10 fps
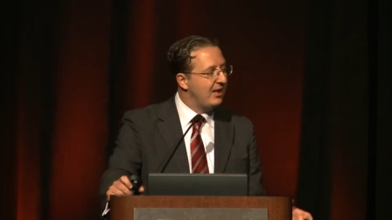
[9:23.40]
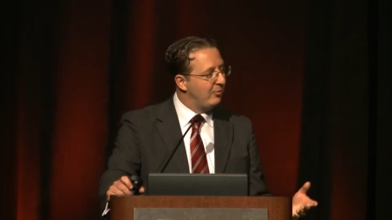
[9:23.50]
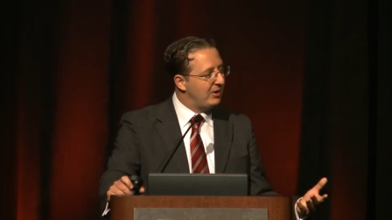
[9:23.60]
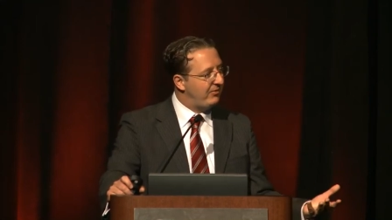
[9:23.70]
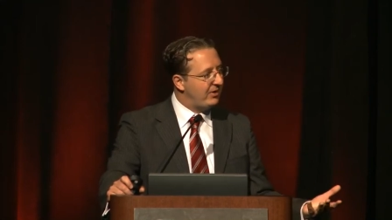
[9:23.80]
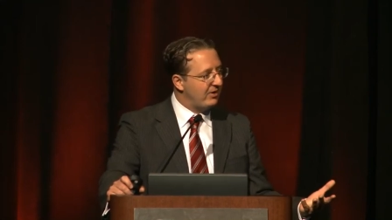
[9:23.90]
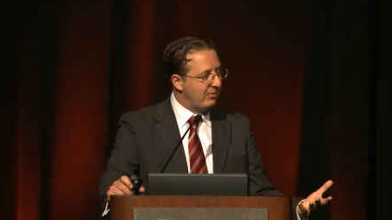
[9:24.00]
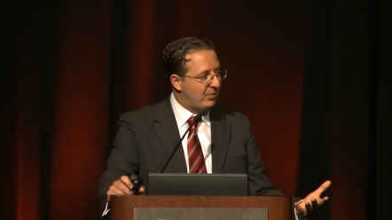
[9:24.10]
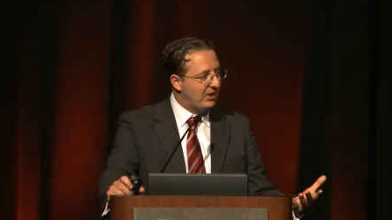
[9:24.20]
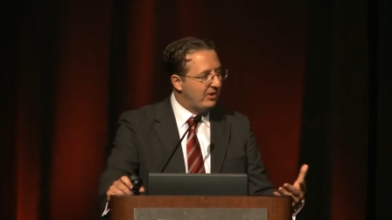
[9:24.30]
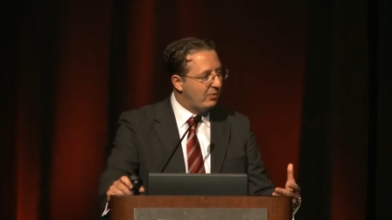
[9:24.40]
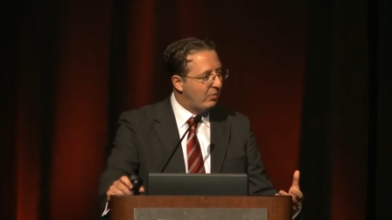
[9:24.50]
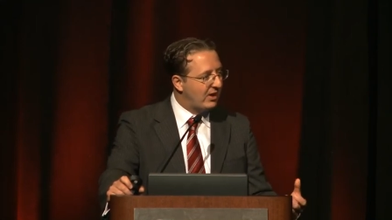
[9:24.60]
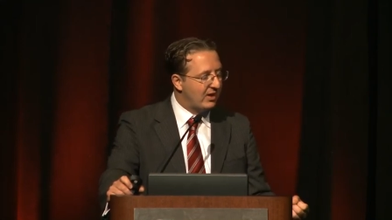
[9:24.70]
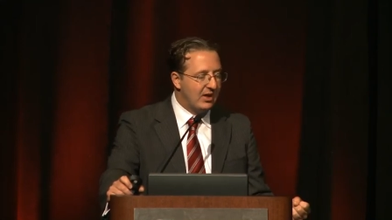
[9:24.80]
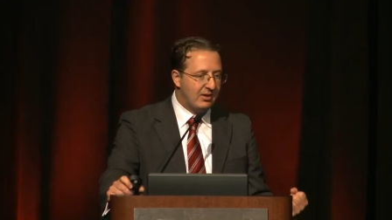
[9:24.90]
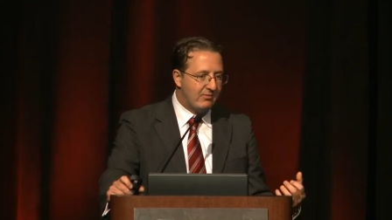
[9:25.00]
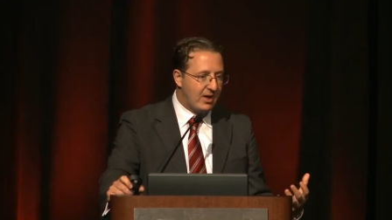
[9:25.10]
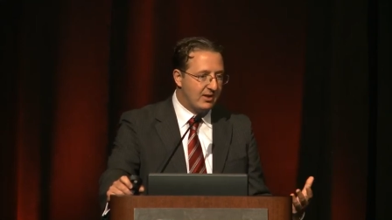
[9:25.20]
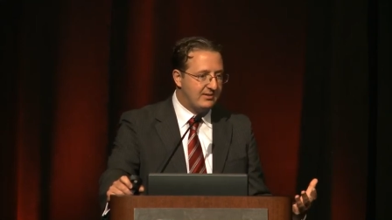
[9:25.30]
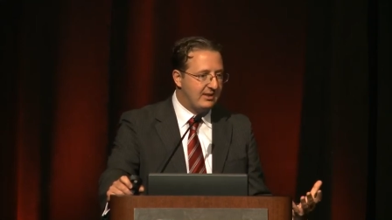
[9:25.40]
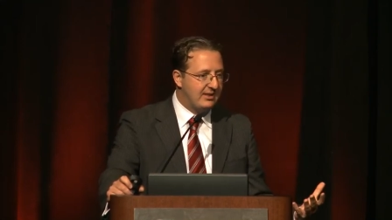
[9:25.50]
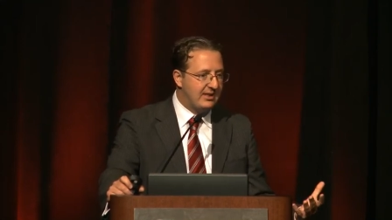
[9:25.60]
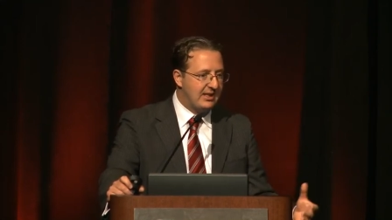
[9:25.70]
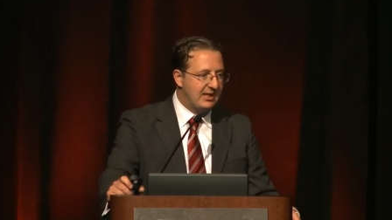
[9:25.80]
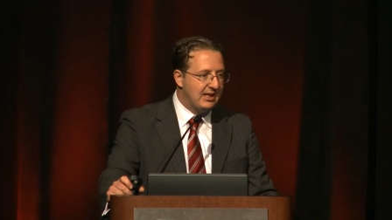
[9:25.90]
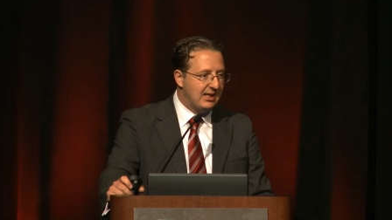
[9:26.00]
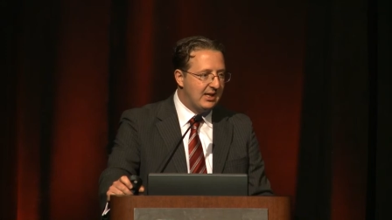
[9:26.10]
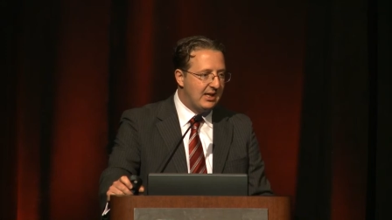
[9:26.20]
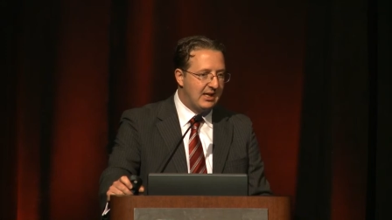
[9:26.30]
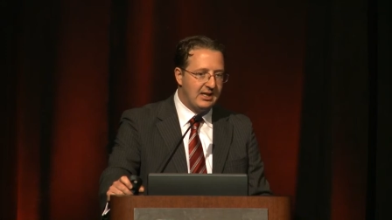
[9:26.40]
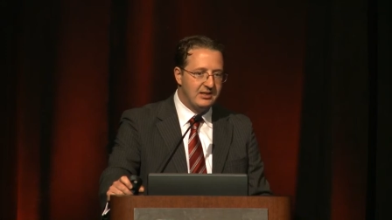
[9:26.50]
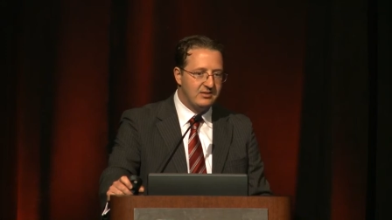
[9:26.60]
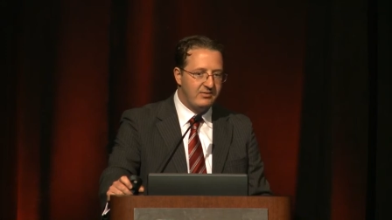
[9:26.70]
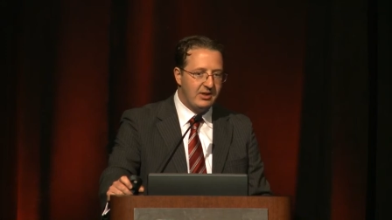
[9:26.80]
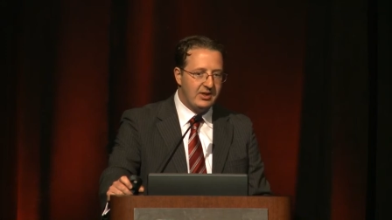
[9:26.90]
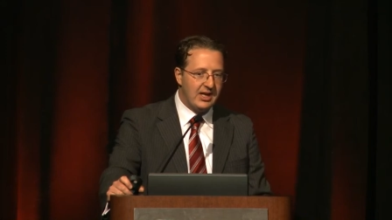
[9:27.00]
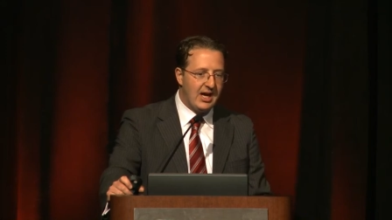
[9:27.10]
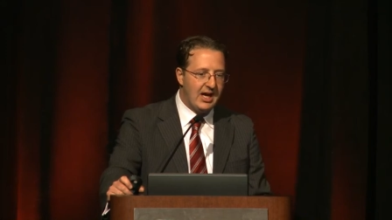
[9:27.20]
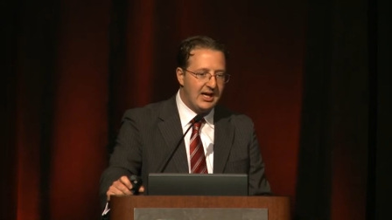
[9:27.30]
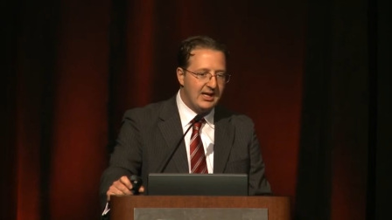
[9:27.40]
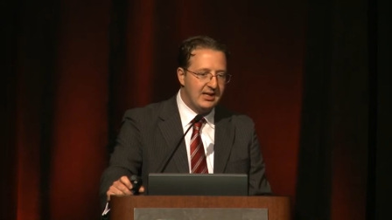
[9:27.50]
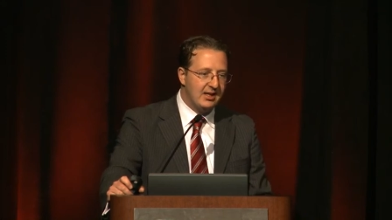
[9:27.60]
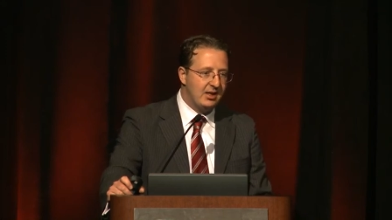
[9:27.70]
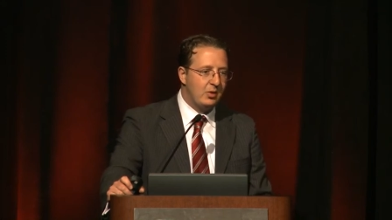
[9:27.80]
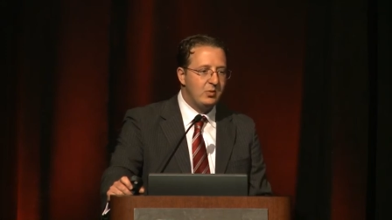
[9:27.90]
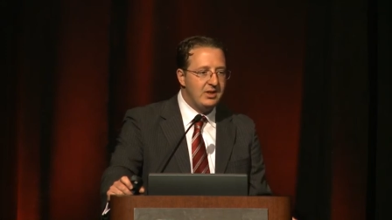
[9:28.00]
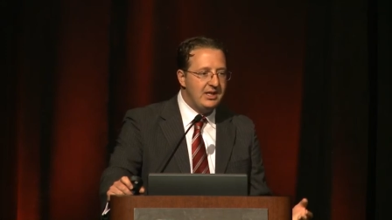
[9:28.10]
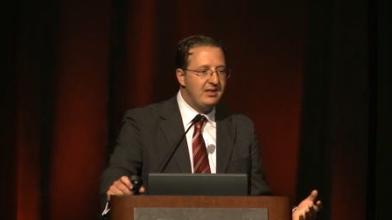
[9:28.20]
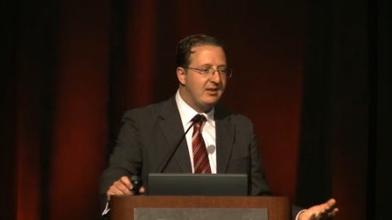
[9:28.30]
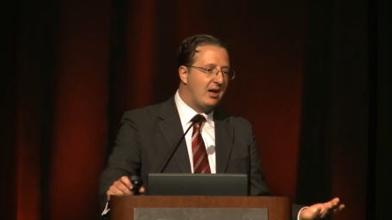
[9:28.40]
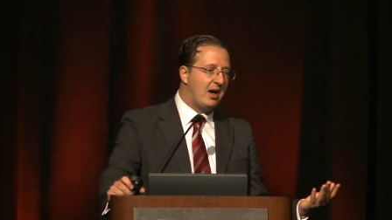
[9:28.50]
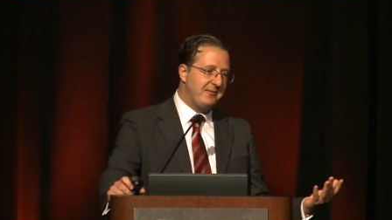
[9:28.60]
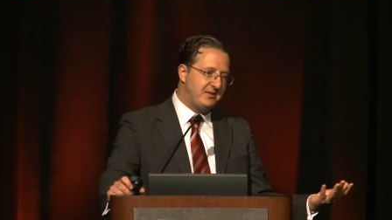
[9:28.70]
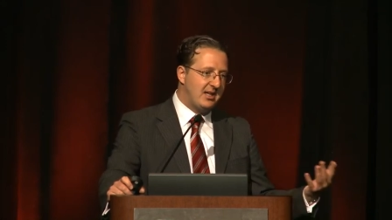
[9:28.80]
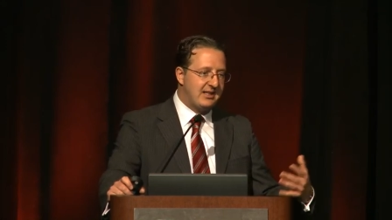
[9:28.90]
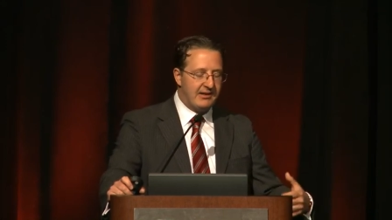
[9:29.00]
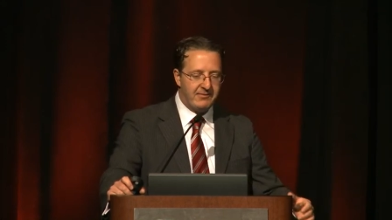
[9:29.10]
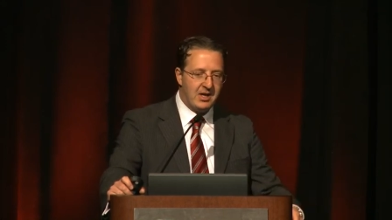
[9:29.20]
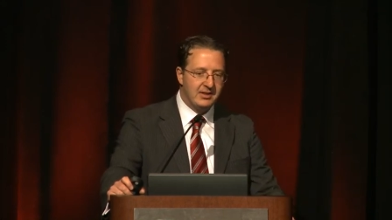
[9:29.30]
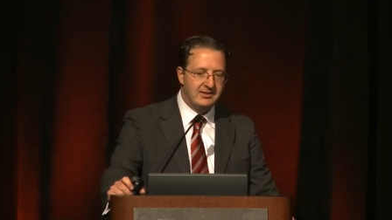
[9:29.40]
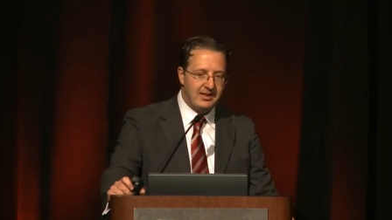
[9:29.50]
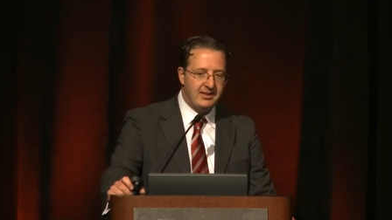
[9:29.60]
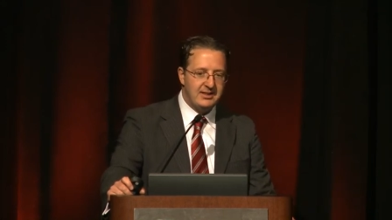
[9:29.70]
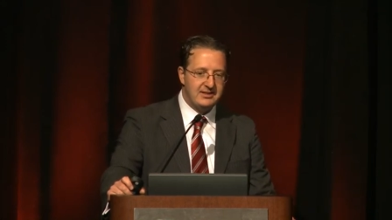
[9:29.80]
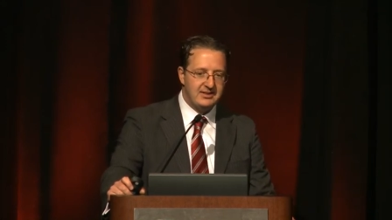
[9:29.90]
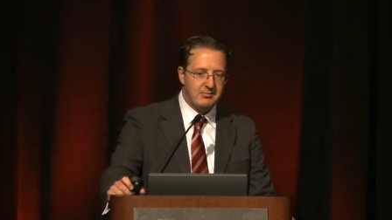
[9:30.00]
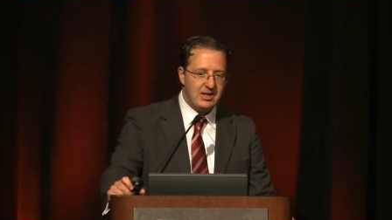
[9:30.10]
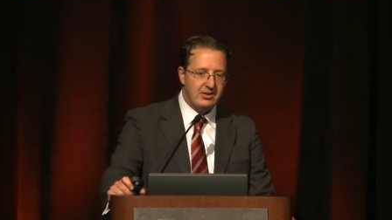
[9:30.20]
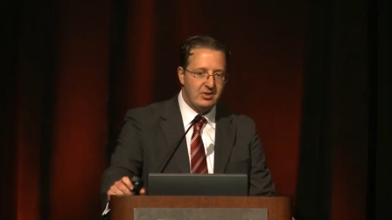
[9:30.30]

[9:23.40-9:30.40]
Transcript: But if you're in a period where volatility is very high, you need to offset that volatility somehow.